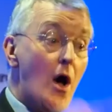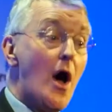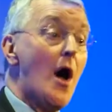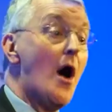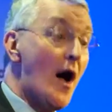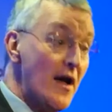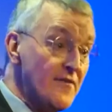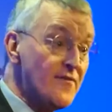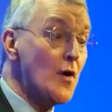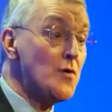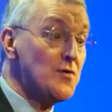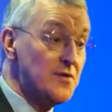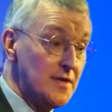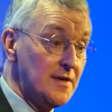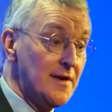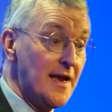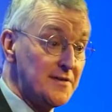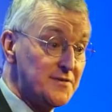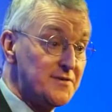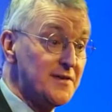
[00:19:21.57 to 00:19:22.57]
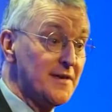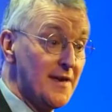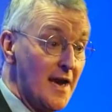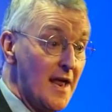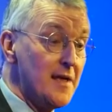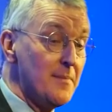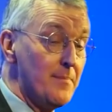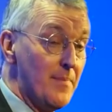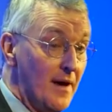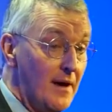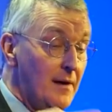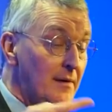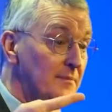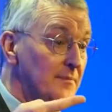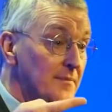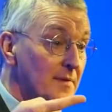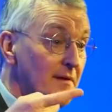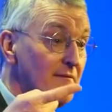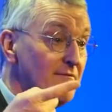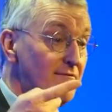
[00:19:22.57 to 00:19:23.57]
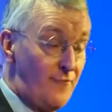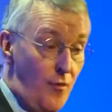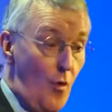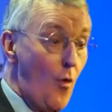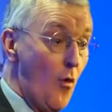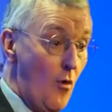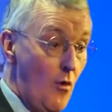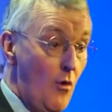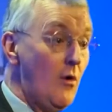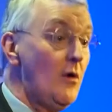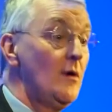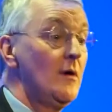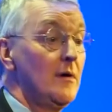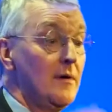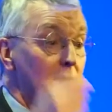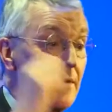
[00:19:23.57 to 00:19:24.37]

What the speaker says: I voted, as did Labour, for